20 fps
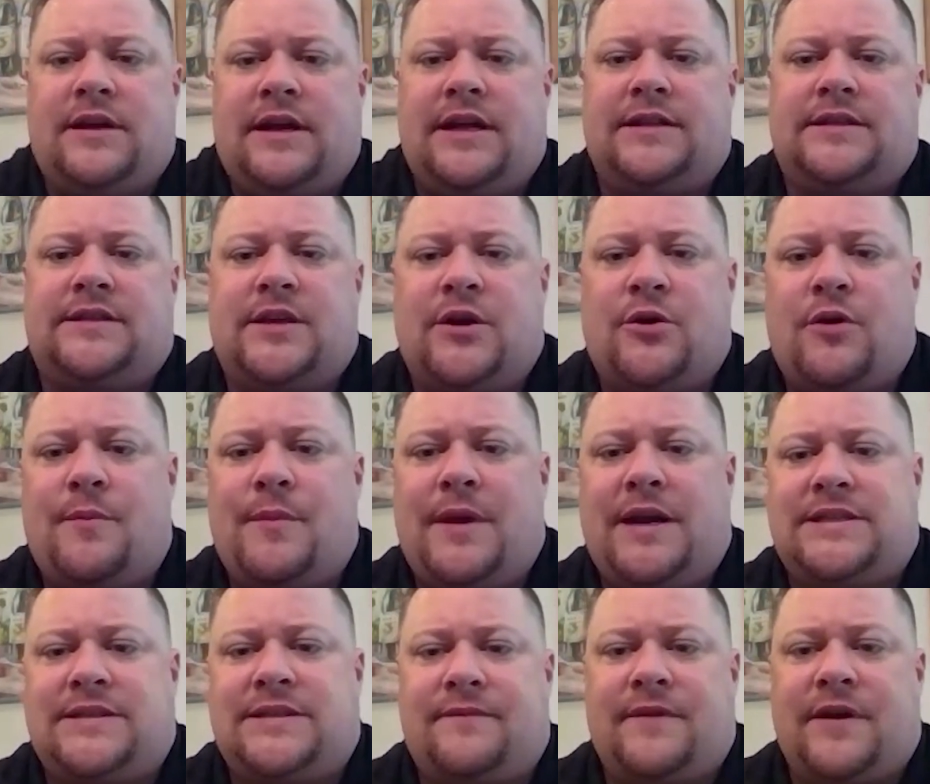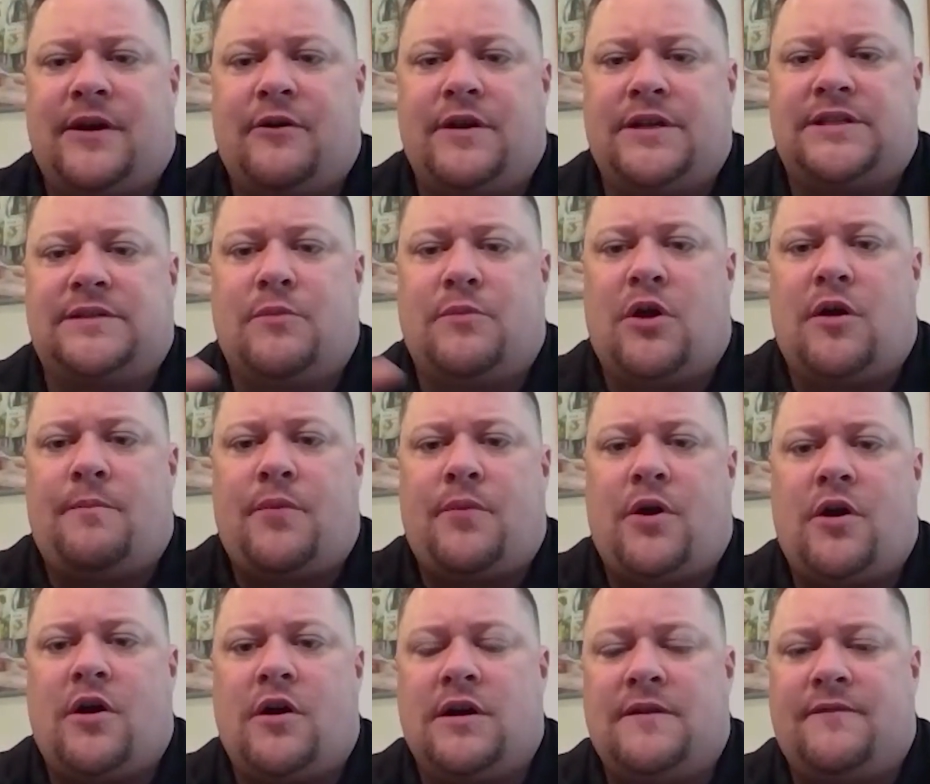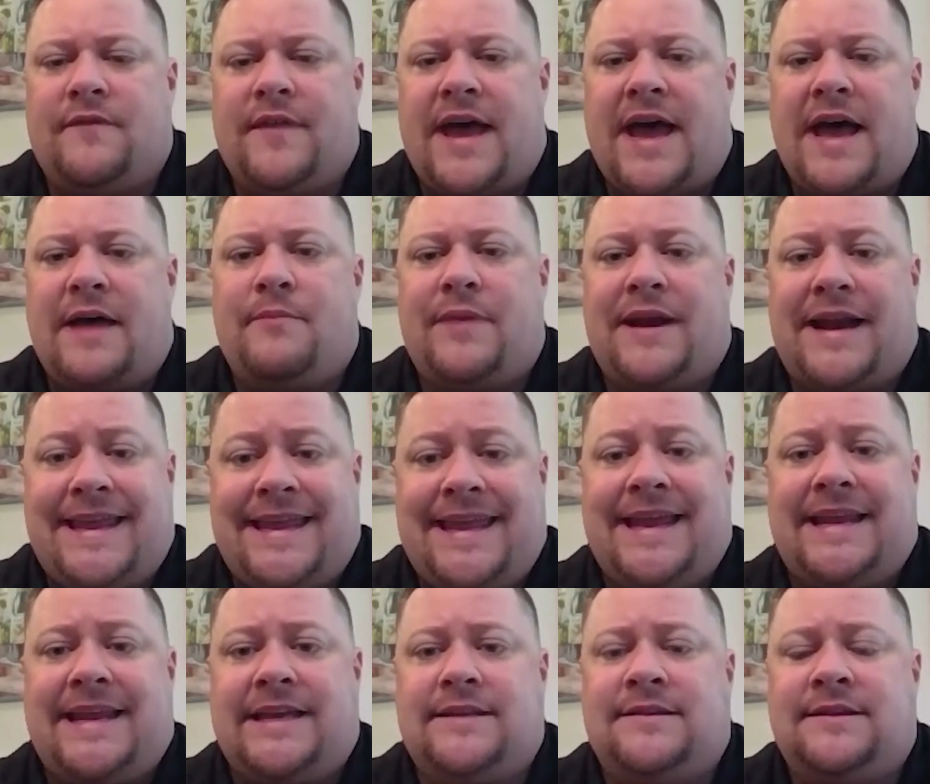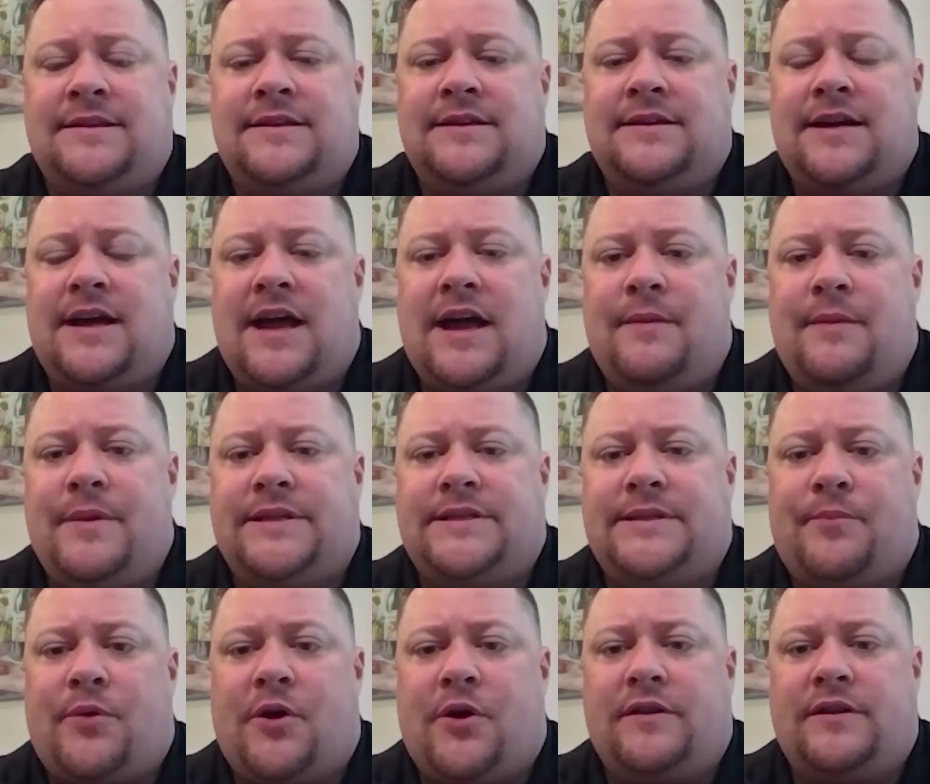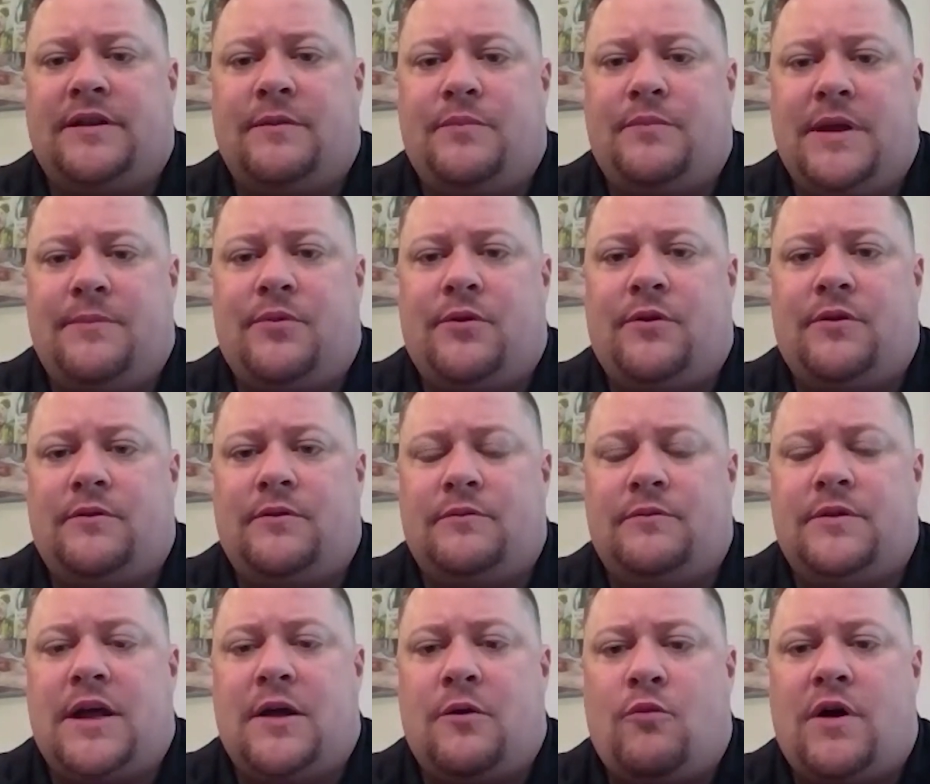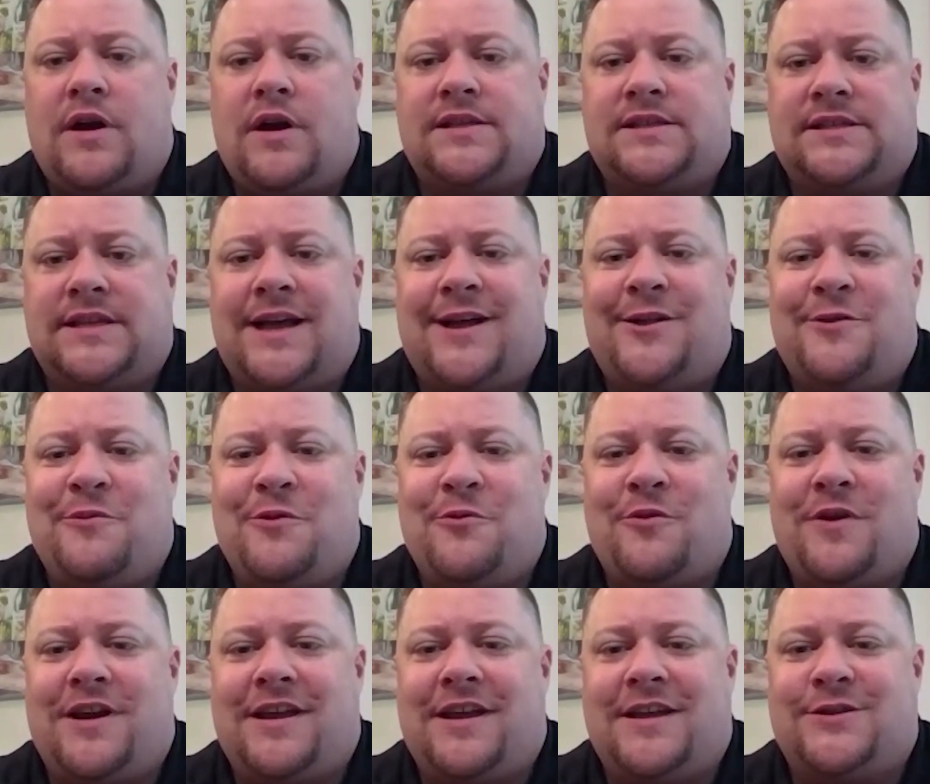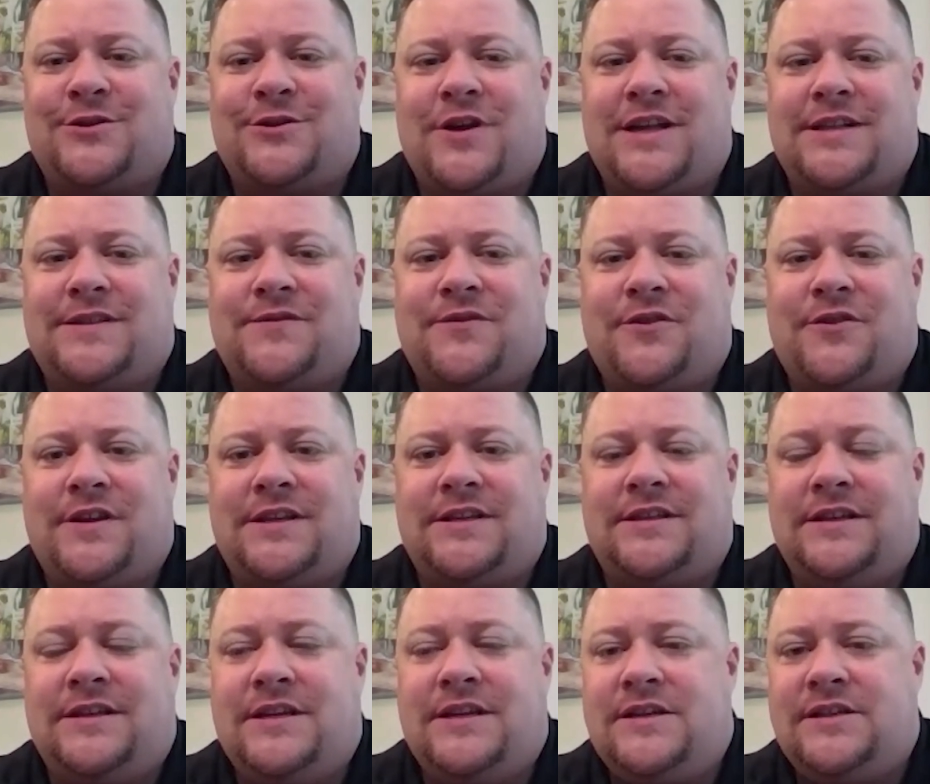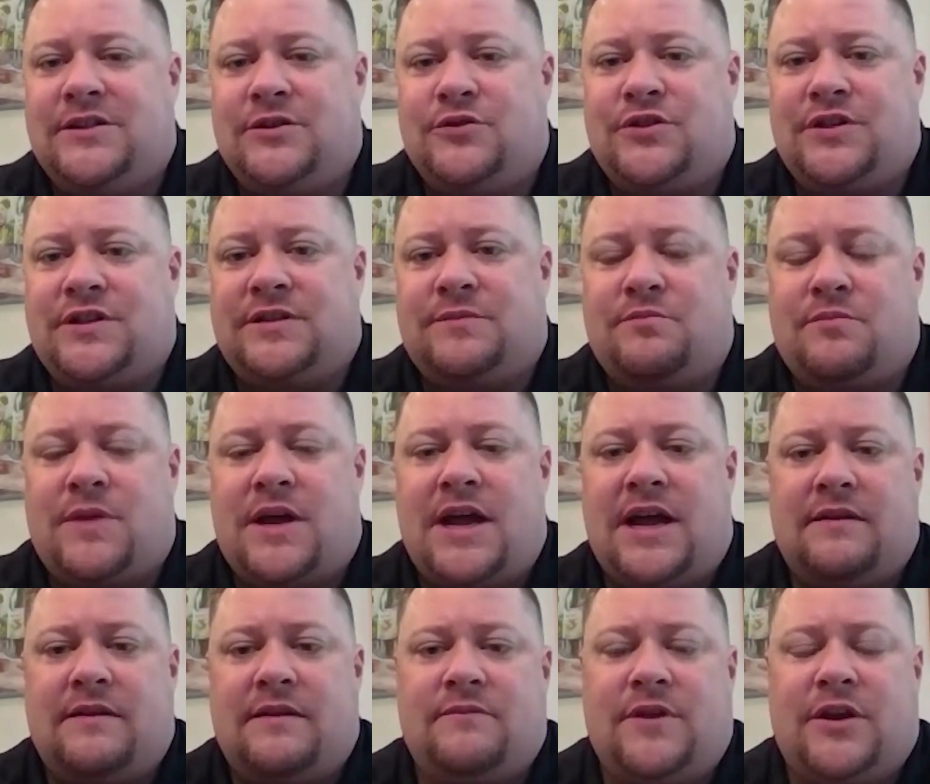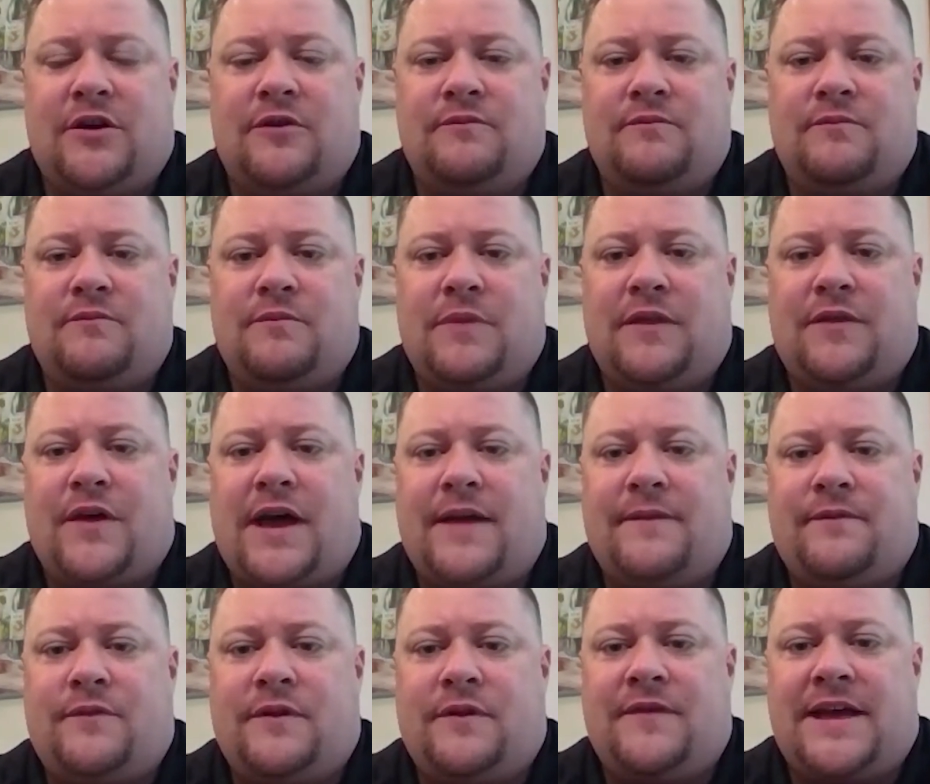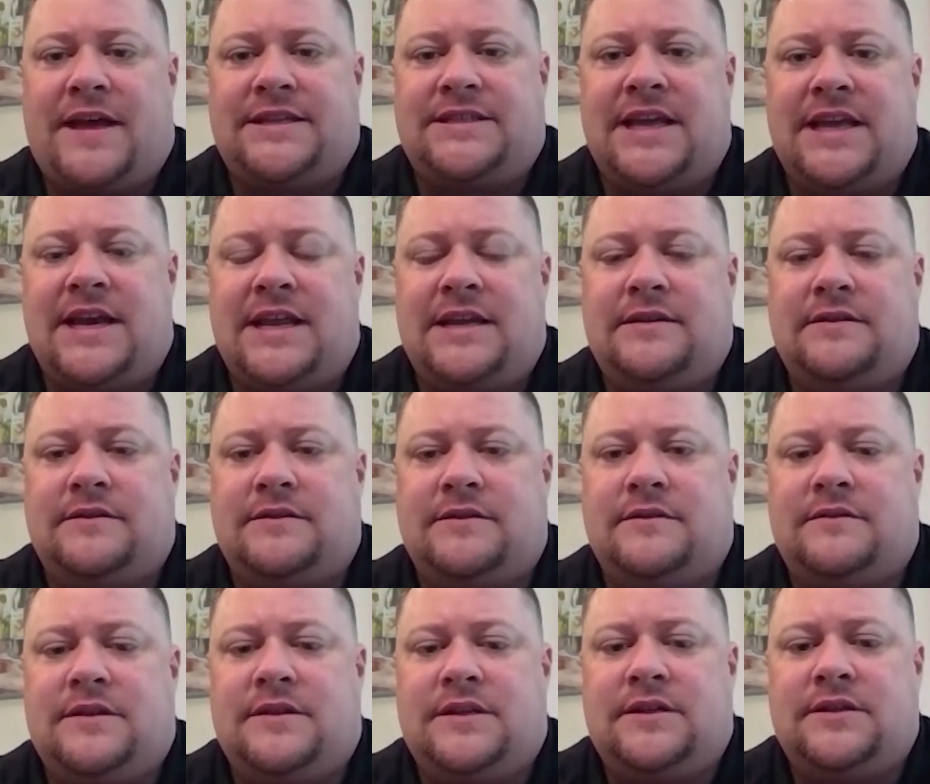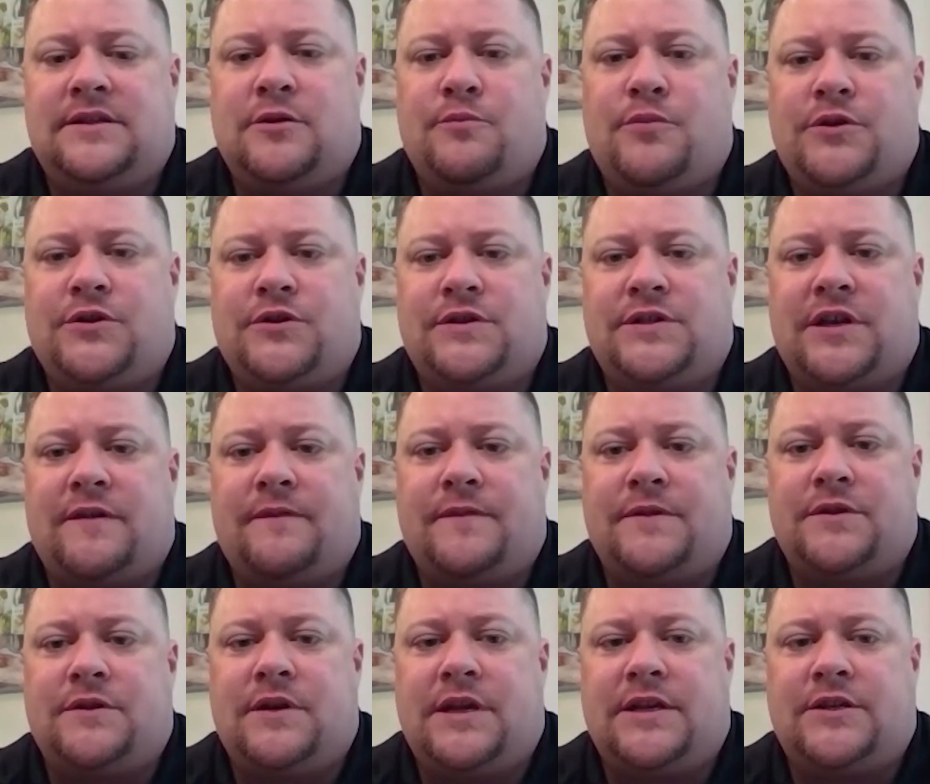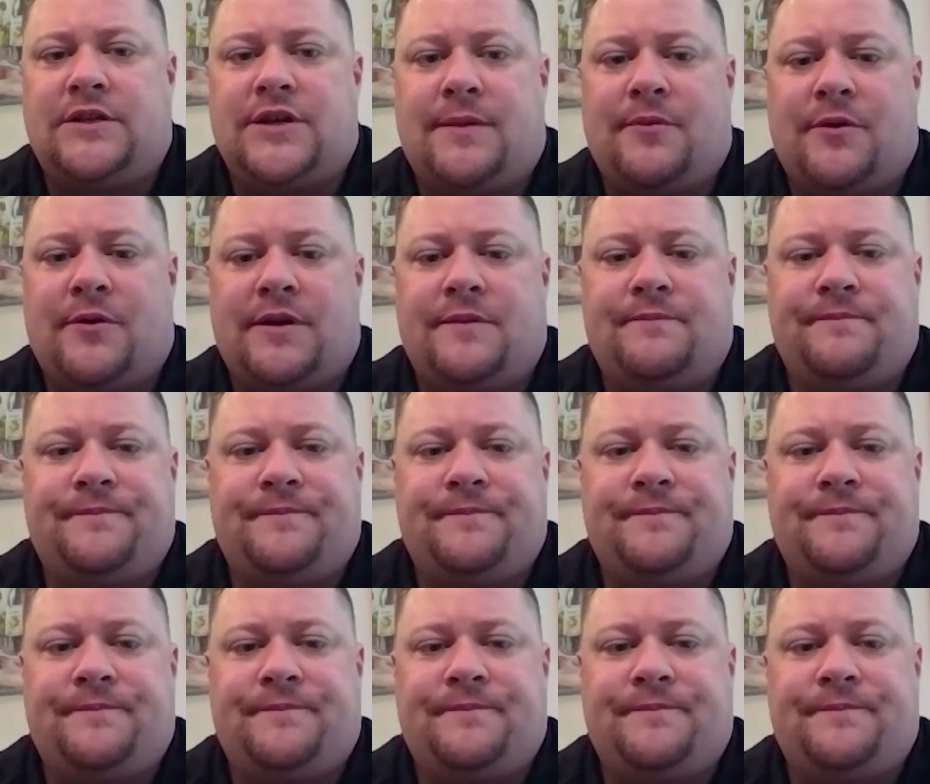And so, it's a very small part of that, but I get it. It's a part that people want to sell and we want to get transferred. And so just, be thoughtful of that tenant and don't put yourself in jeopardy.